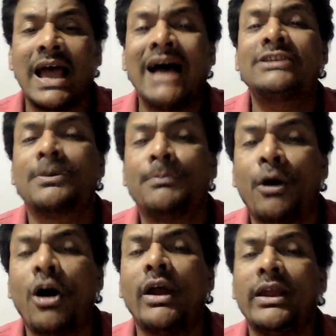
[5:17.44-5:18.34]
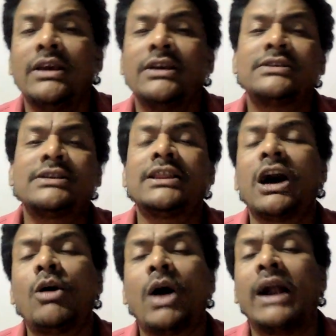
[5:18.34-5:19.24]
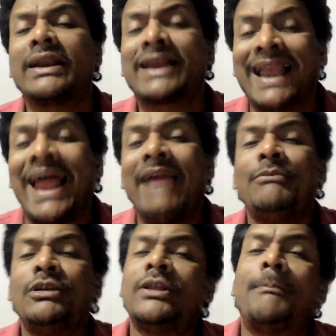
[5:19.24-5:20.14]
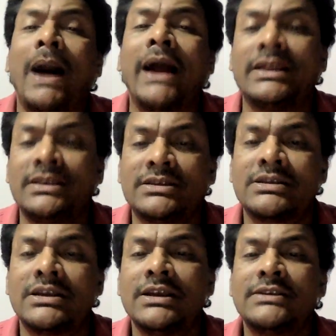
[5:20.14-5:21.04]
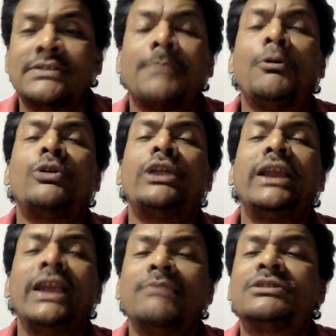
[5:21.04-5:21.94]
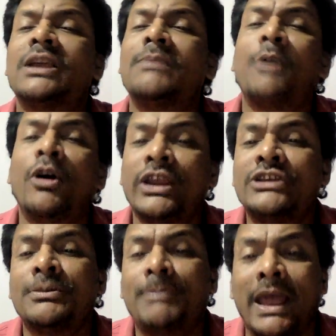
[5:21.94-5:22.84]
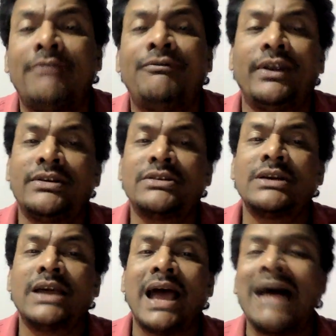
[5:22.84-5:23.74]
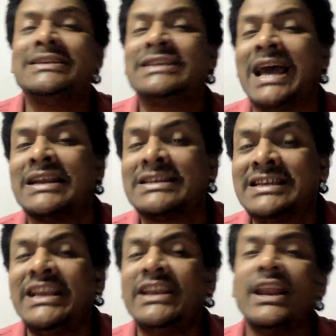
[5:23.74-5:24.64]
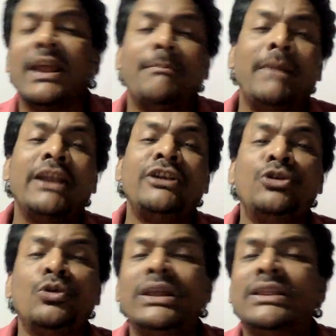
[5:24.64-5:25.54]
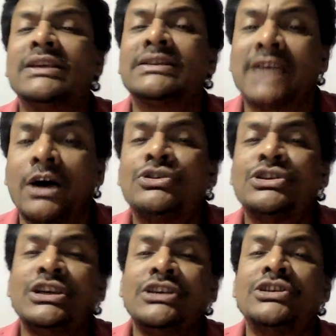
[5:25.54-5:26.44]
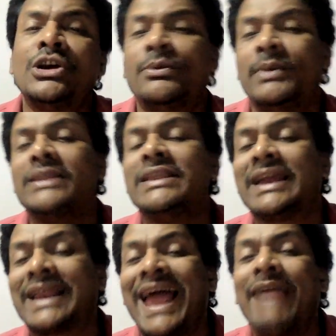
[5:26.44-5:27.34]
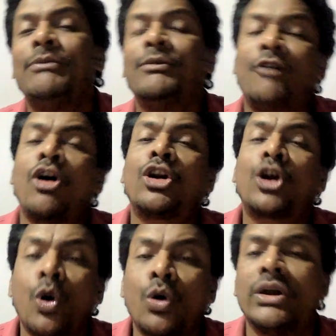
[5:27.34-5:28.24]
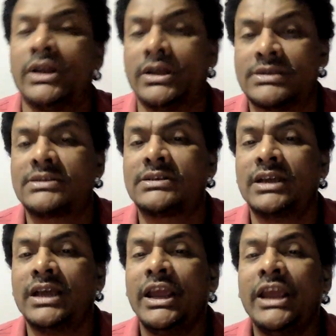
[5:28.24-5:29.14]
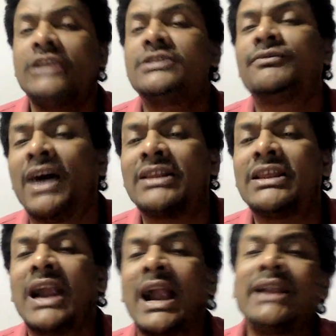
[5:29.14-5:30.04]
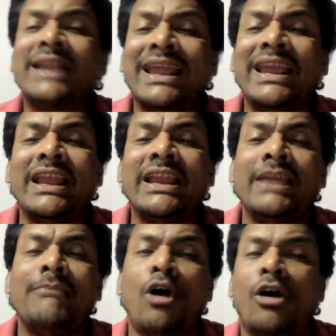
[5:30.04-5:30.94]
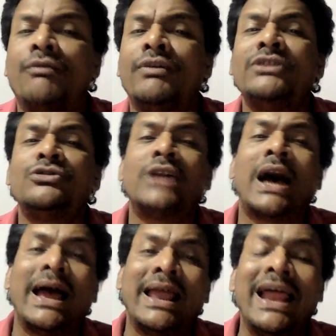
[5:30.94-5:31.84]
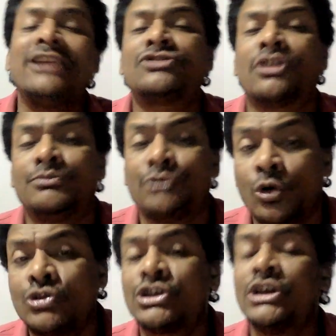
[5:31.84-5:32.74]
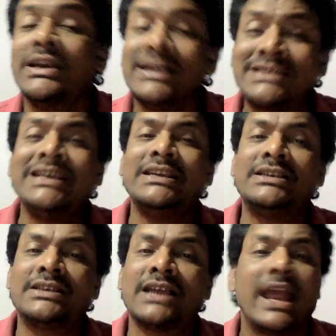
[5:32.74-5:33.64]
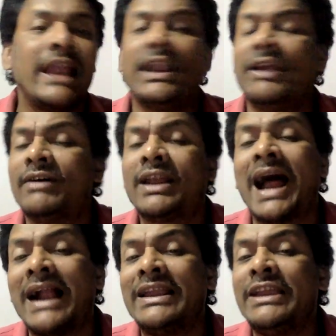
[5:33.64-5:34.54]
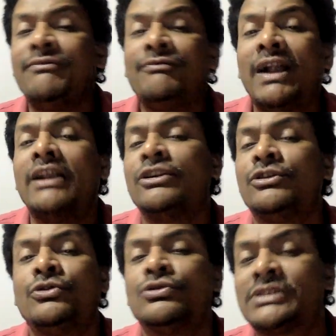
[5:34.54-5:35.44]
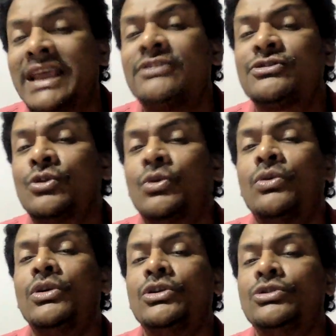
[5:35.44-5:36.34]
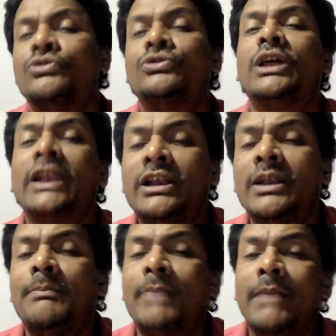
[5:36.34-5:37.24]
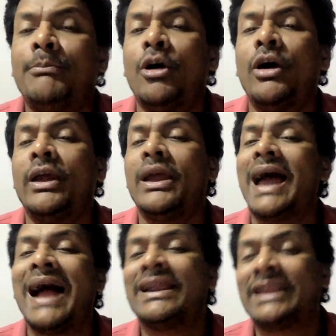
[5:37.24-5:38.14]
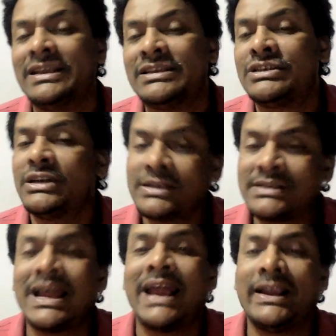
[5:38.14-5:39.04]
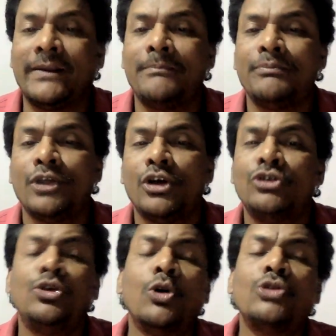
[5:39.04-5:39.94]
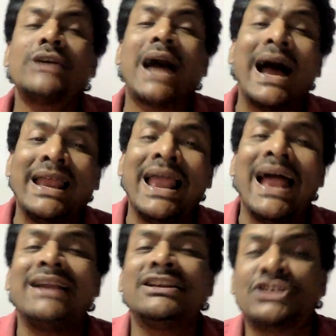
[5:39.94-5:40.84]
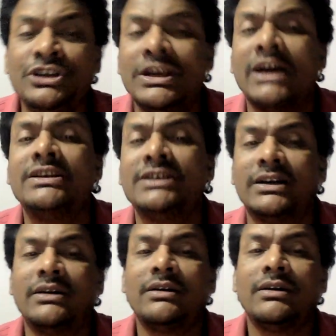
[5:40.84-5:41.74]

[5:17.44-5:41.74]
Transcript: As a boy, Sadao had climbed the pines, supporting himself on his bare feet, as he had seen men do in the South Seas when they climbed for coconuts. His father had taken him often to the islands of those seas, and never had he failed to say so to the little brave boy at his side. Those islands yonder,